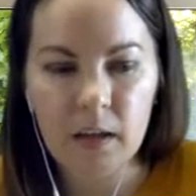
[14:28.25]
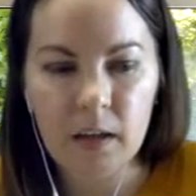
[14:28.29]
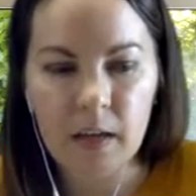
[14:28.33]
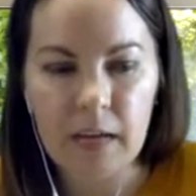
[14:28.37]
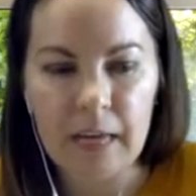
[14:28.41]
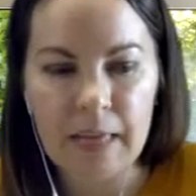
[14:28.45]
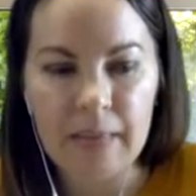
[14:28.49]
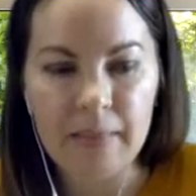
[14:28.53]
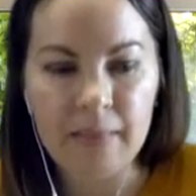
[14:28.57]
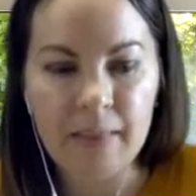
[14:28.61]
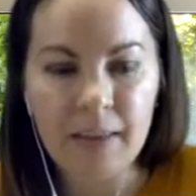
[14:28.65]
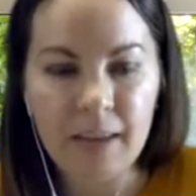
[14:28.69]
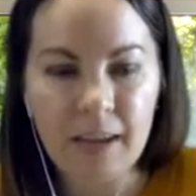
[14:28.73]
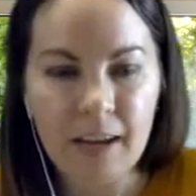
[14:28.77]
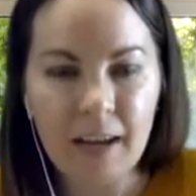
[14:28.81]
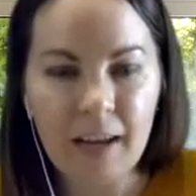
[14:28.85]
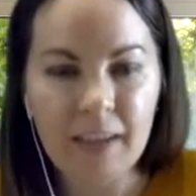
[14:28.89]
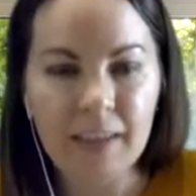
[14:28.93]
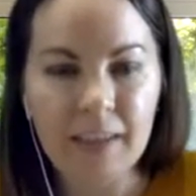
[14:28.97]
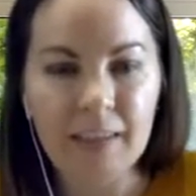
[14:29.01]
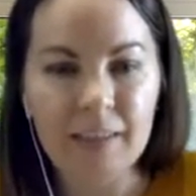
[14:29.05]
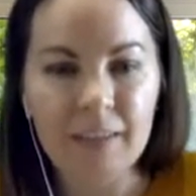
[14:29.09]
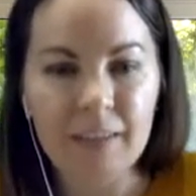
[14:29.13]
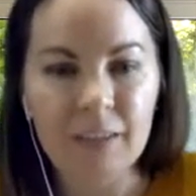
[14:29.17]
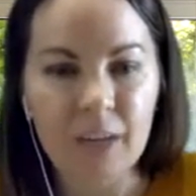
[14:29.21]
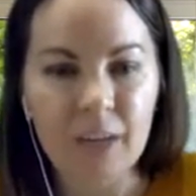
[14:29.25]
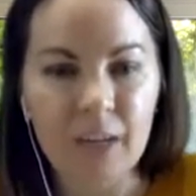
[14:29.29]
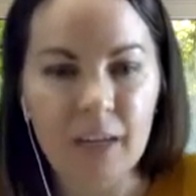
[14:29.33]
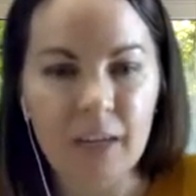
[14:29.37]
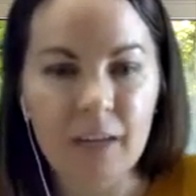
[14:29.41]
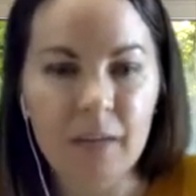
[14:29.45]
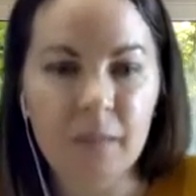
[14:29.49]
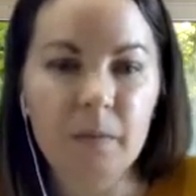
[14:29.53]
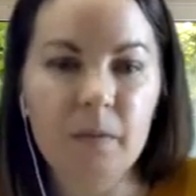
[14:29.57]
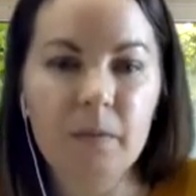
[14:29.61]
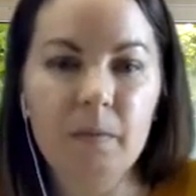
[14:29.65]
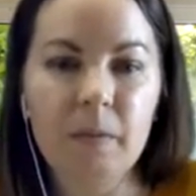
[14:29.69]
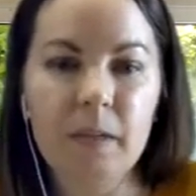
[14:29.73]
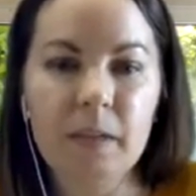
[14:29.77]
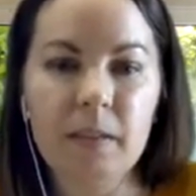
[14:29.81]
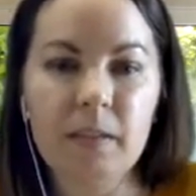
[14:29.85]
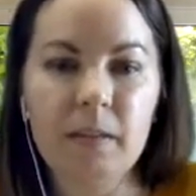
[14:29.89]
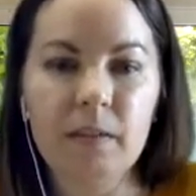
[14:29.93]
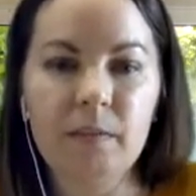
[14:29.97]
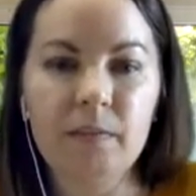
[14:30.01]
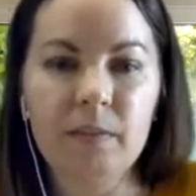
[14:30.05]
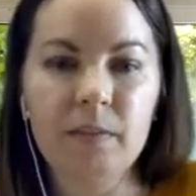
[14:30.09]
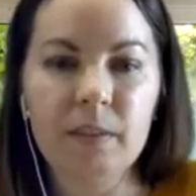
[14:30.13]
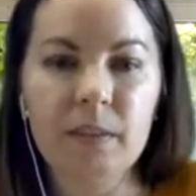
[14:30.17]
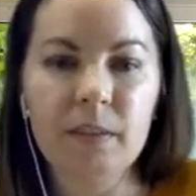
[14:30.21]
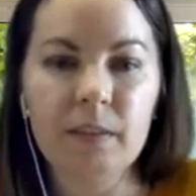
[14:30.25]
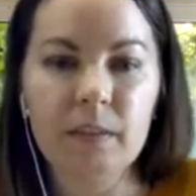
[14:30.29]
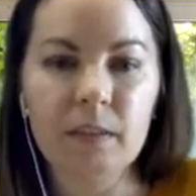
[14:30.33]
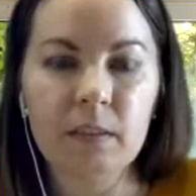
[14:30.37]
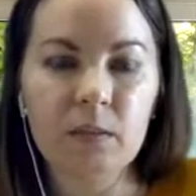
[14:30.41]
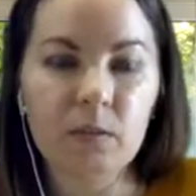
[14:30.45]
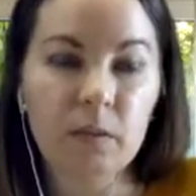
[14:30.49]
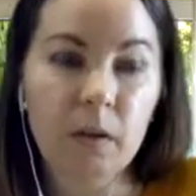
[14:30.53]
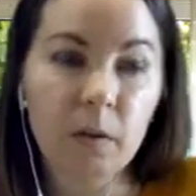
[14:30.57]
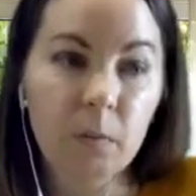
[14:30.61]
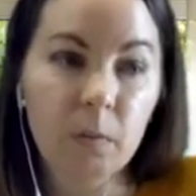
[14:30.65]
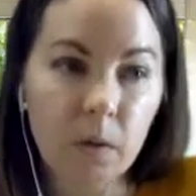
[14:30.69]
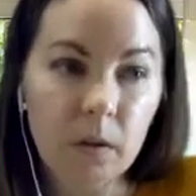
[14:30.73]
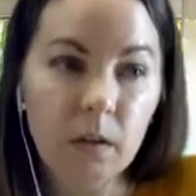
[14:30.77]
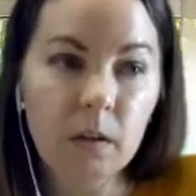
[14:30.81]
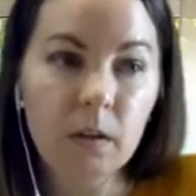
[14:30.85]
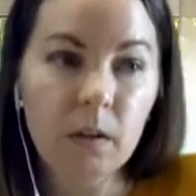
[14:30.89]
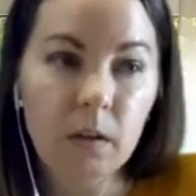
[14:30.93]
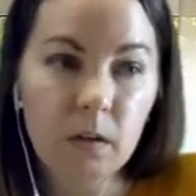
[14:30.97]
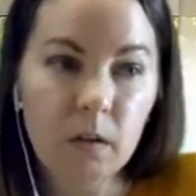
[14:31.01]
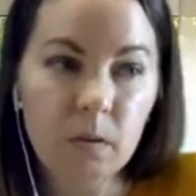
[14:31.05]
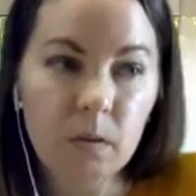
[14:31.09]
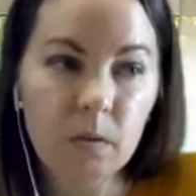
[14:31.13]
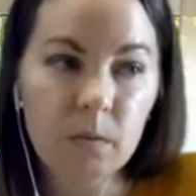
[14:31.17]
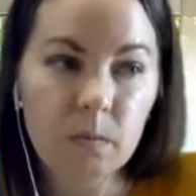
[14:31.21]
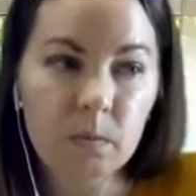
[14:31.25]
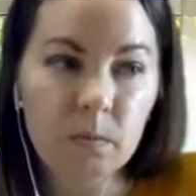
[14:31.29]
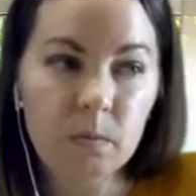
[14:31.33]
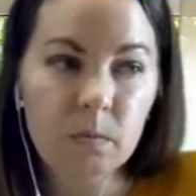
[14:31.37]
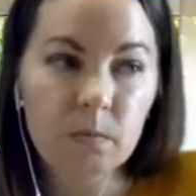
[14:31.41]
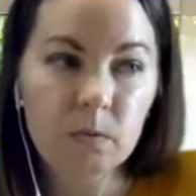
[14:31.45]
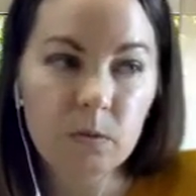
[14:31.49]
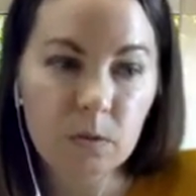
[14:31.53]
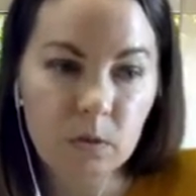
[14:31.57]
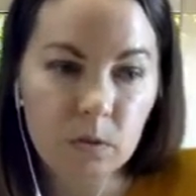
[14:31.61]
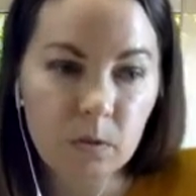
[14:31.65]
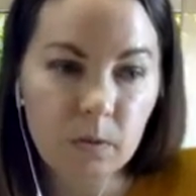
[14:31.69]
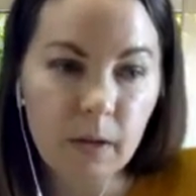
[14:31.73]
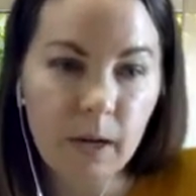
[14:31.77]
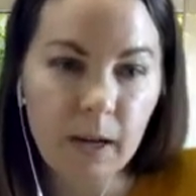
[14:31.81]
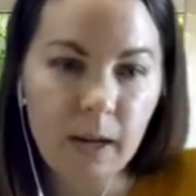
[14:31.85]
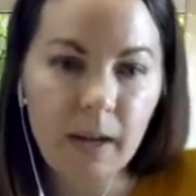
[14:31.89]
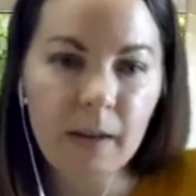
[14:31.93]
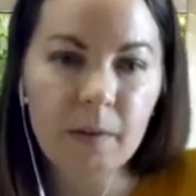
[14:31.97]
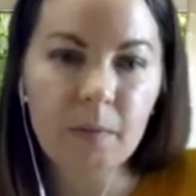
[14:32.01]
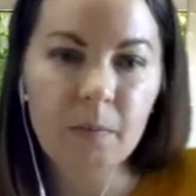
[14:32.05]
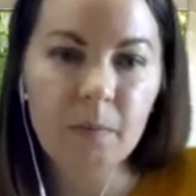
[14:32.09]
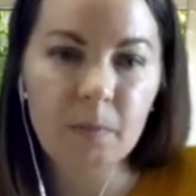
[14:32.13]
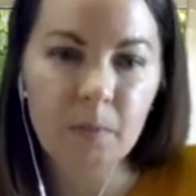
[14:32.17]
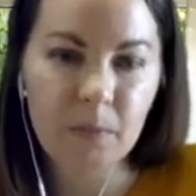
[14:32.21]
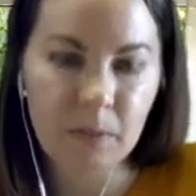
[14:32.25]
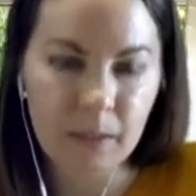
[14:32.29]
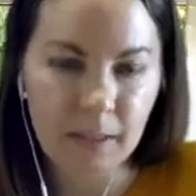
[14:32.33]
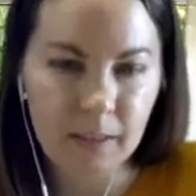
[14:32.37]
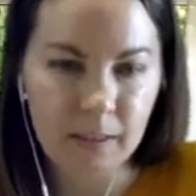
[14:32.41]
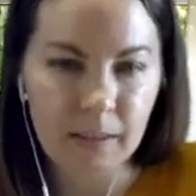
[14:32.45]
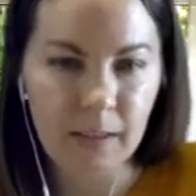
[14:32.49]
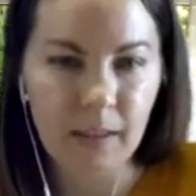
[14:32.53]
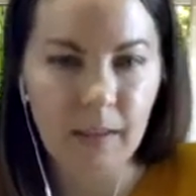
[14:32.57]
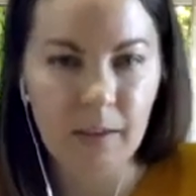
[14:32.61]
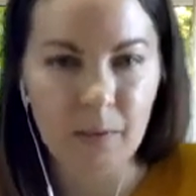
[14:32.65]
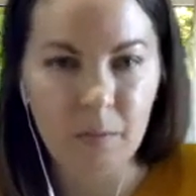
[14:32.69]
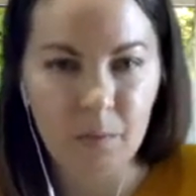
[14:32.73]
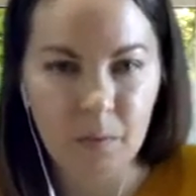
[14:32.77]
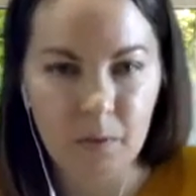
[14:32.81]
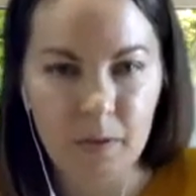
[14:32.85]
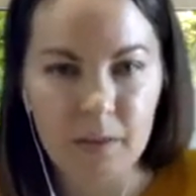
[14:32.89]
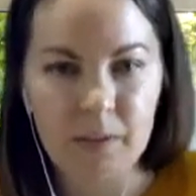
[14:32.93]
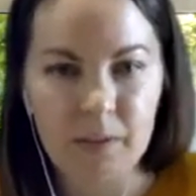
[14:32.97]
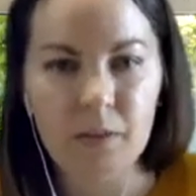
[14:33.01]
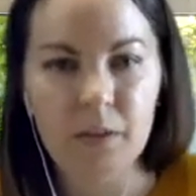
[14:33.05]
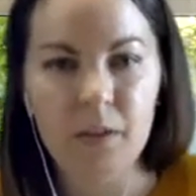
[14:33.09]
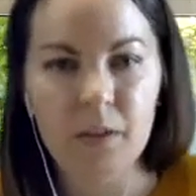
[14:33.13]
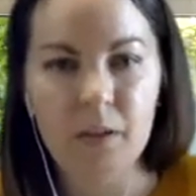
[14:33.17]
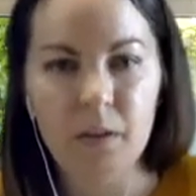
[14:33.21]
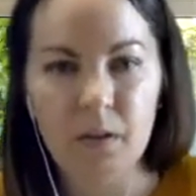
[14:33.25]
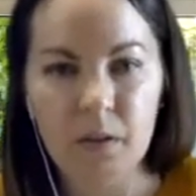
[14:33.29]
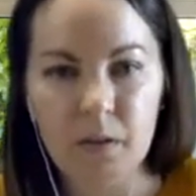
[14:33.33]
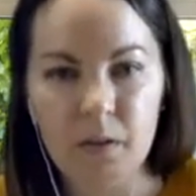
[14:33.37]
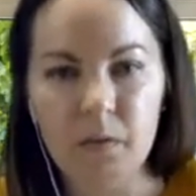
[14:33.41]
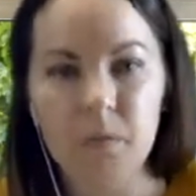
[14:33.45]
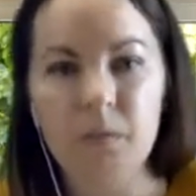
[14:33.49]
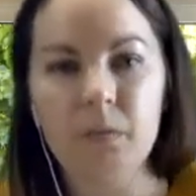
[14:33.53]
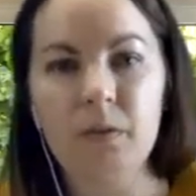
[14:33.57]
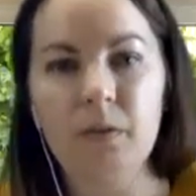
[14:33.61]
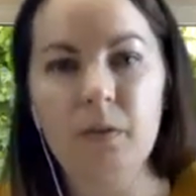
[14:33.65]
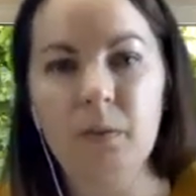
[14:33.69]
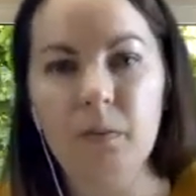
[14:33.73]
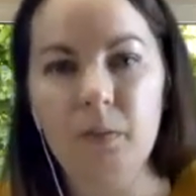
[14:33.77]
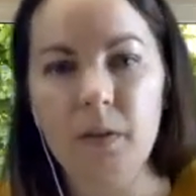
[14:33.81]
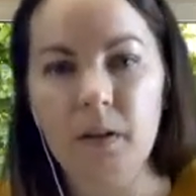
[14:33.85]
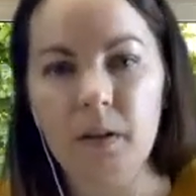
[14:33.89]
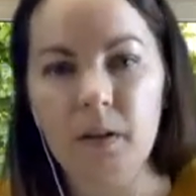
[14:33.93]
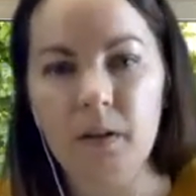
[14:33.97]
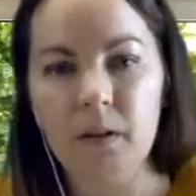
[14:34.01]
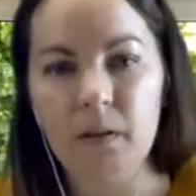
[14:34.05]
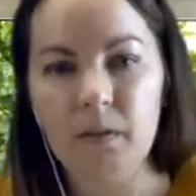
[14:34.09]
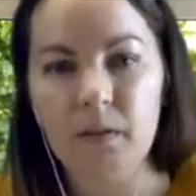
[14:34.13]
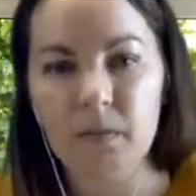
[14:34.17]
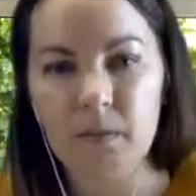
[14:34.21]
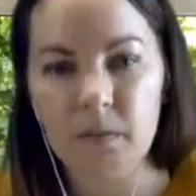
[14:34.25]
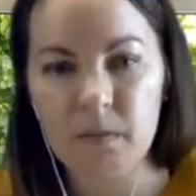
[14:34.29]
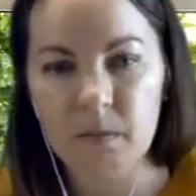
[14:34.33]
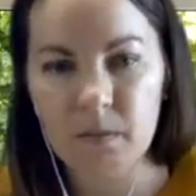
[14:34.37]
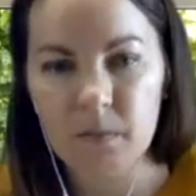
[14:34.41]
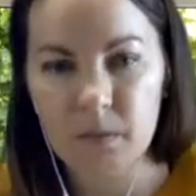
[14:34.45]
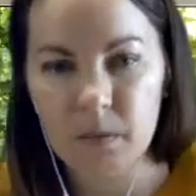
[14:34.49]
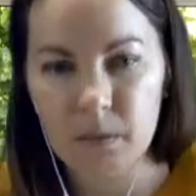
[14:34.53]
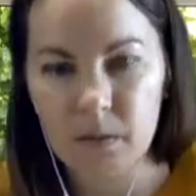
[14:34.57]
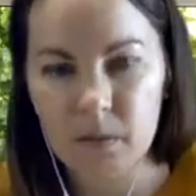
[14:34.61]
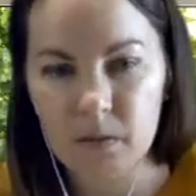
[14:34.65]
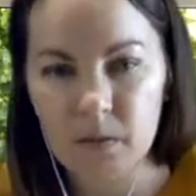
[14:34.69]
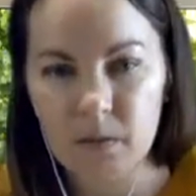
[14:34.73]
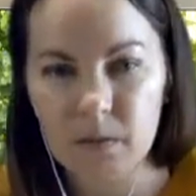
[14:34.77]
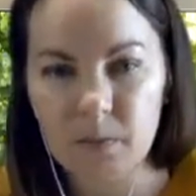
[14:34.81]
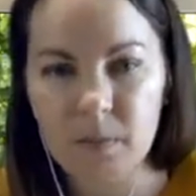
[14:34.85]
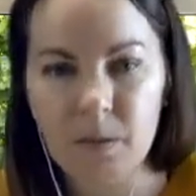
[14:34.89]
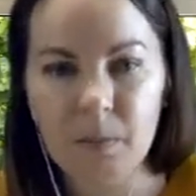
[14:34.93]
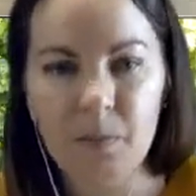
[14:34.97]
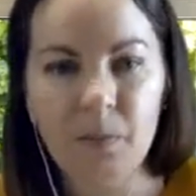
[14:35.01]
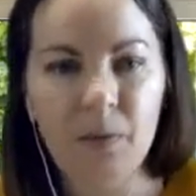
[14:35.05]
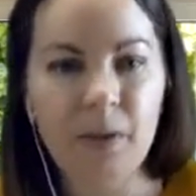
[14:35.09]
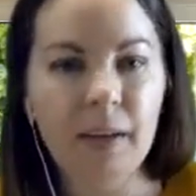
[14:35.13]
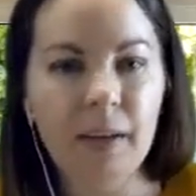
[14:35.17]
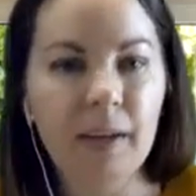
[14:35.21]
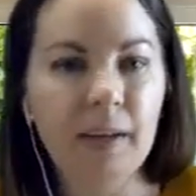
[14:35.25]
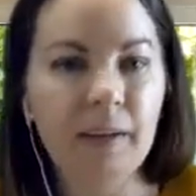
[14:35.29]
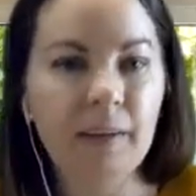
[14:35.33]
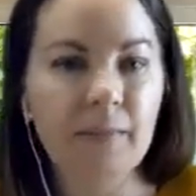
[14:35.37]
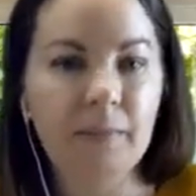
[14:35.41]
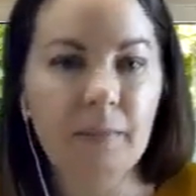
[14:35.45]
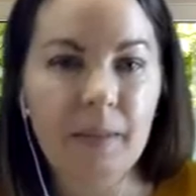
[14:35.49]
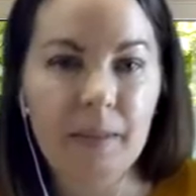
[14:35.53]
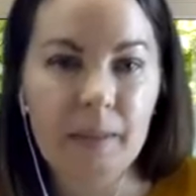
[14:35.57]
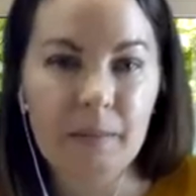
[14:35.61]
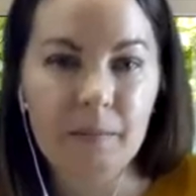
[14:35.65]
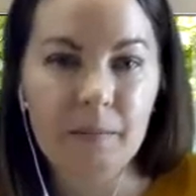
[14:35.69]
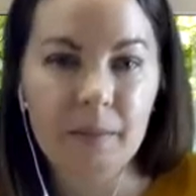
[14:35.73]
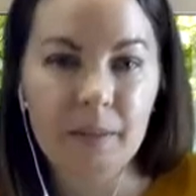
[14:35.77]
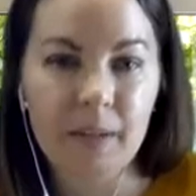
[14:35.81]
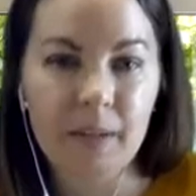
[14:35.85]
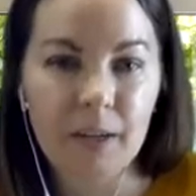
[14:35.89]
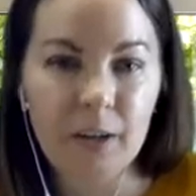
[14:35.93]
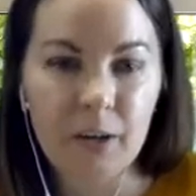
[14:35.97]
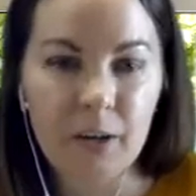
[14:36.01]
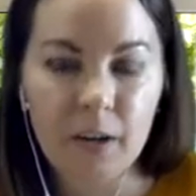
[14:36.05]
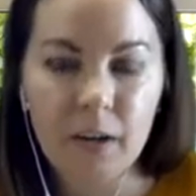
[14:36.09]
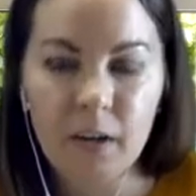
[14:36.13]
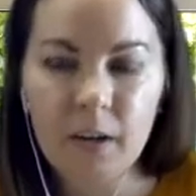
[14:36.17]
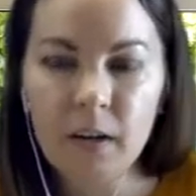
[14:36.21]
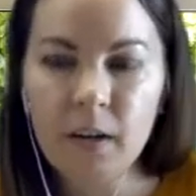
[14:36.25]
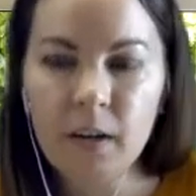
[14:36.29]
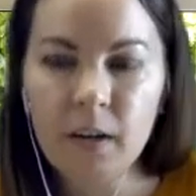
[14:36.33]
And then I can check in with myself and see, do I want to go? Do I really want to go somewhere with those people? And I can meet them later.